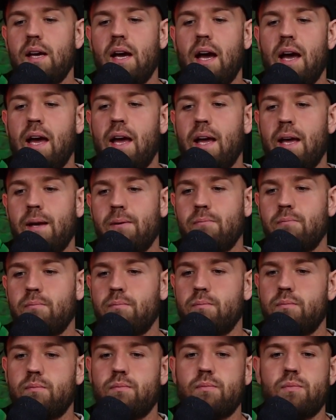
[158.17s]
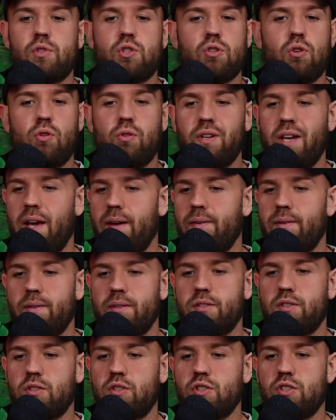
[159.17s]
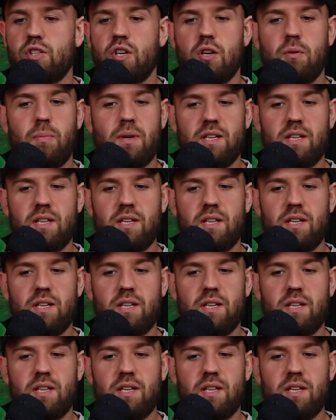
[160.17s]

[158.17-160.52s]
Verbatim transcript: Um, so yeah, it's just going to